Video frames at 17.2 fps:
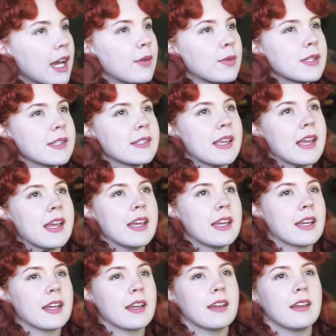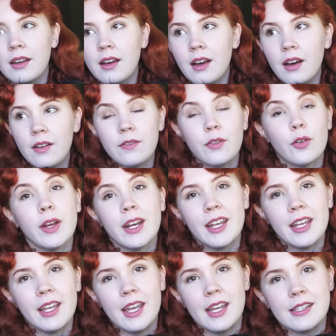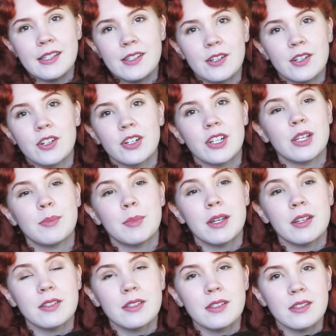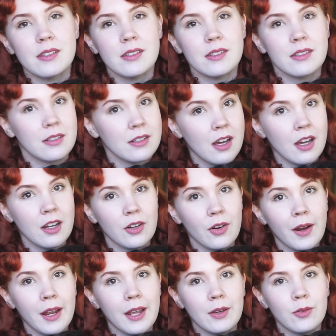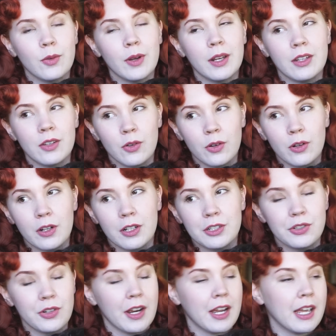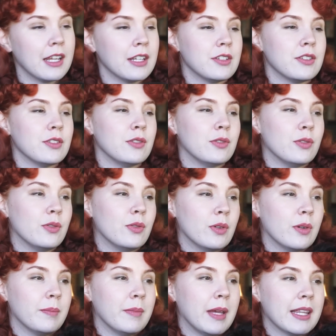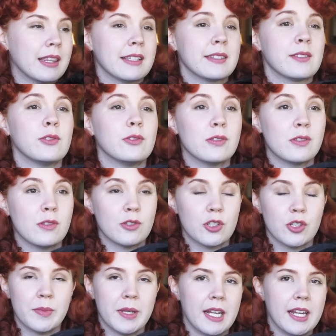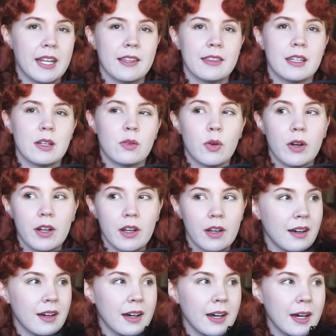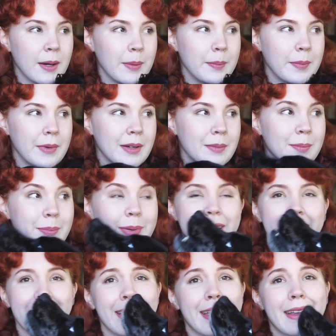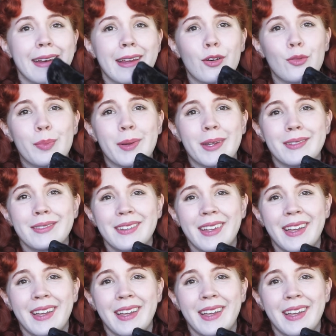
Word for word: I was saying, avoiding answering your emails is not great when you're trying to make this whole social media thing work, um, but I can't help it.